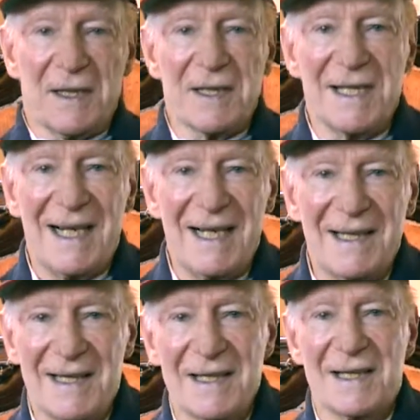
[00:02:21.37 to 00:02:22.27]
the
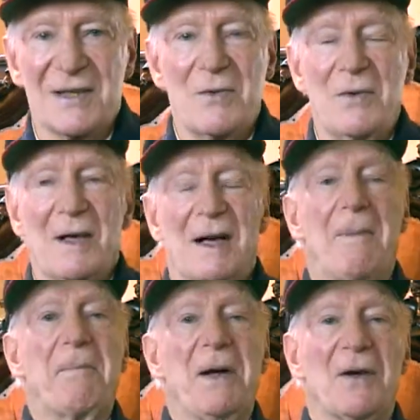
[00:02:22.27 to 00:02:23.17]
scientists who
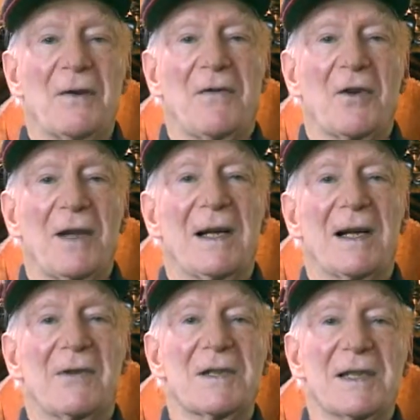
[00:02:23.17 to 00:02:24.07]
appeared for the
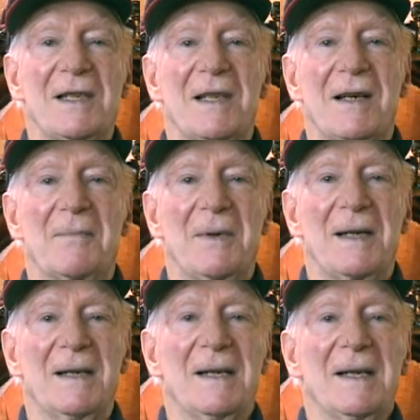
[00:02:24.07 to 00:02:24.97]
electricity company,